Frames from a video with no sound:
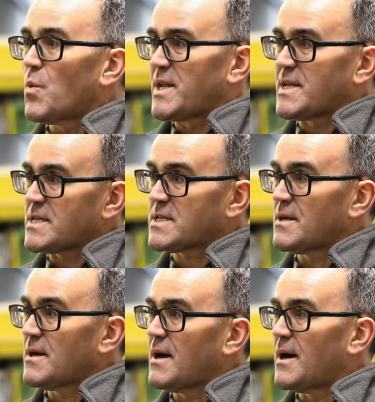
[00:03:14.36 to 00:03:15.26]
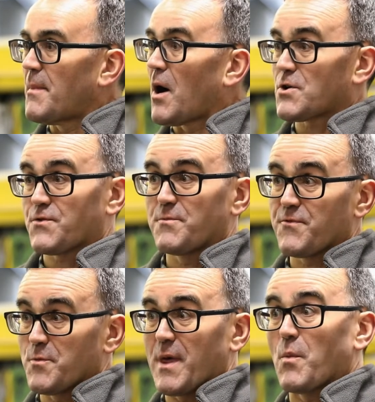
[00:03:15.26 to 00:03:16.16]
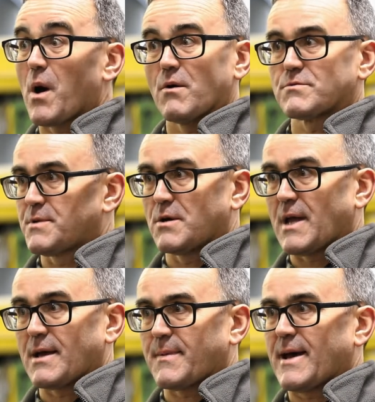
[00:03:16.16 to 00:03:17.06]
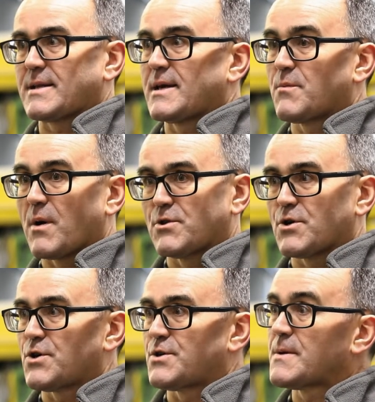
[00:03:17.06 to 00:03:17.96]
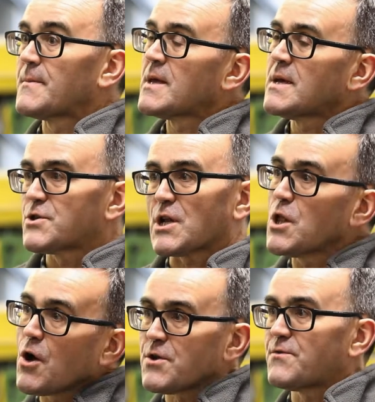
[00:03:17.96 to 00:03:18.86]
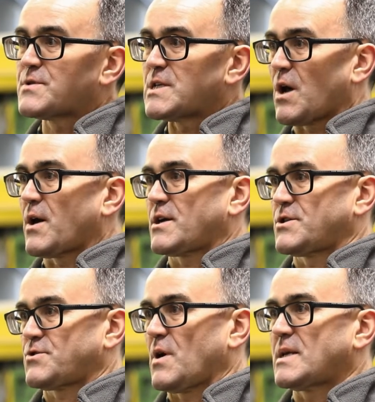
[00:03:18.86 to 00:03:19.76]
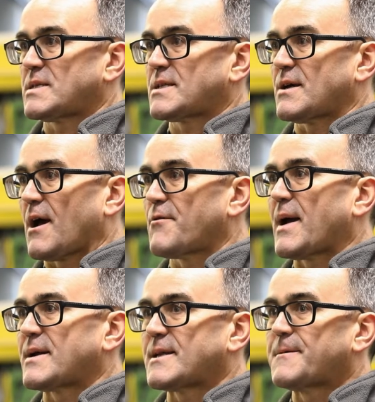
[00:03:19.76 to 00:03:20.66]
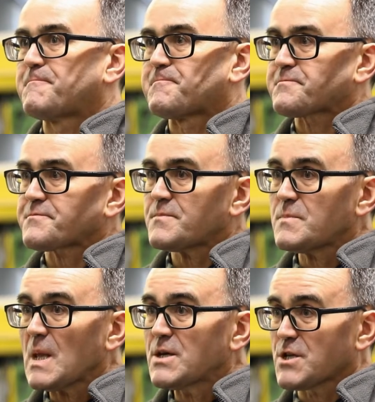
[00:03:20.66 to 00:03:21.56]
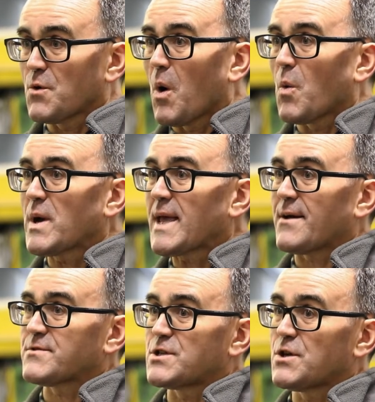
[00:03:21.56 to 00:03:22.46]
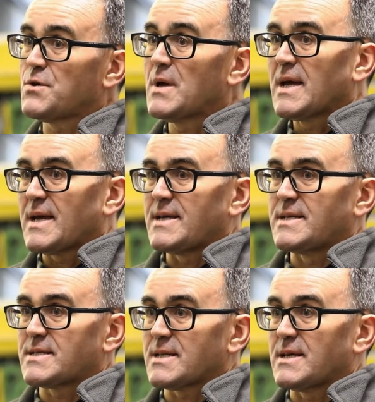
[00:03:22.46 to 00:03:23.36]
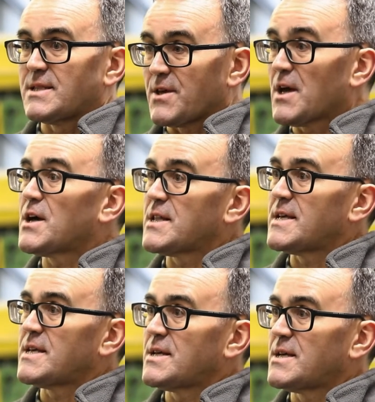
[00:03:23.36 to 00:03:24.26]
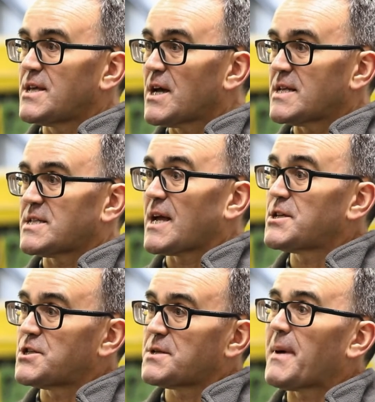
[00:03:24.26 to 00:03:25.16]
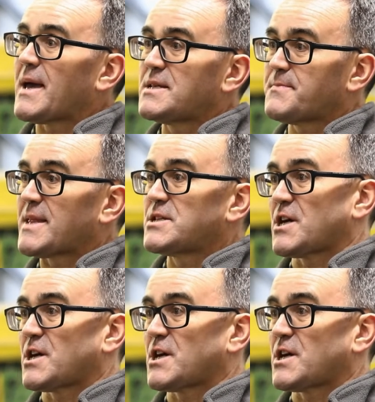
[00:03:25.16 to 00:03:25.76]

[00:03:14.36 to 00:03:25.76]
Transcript: witness marks from that weld, no doubt about it. It won't look good. There's a lot of design constraints that go around it. So what we have to do is, in the early stages, is manage